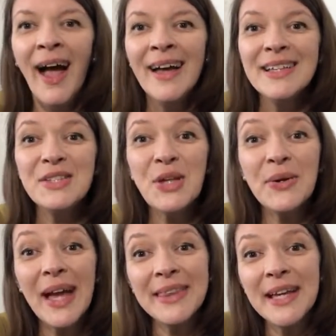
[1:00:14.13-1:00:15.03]
So
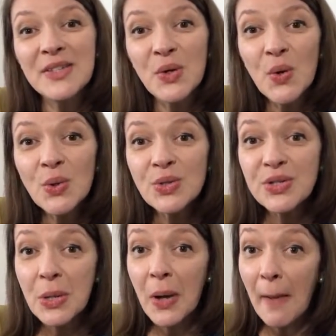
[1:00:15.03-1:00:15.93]
yeah, there's
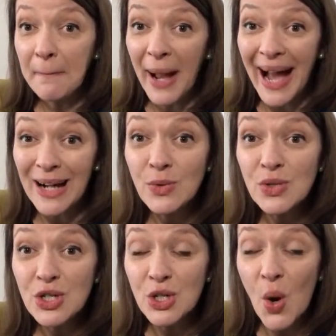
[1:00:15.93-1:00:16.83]
also a
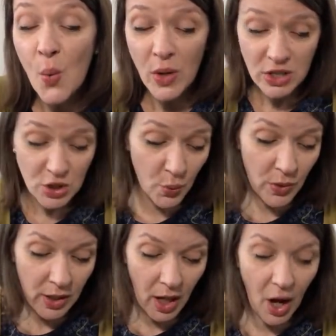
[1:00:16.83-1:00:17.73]
pouch which
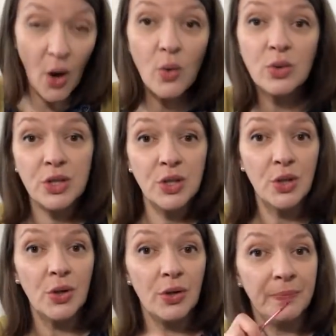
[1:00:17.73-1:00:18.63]
will hold
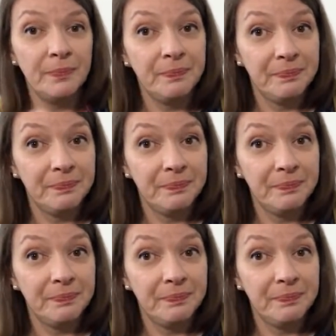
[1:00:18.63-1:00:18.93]
your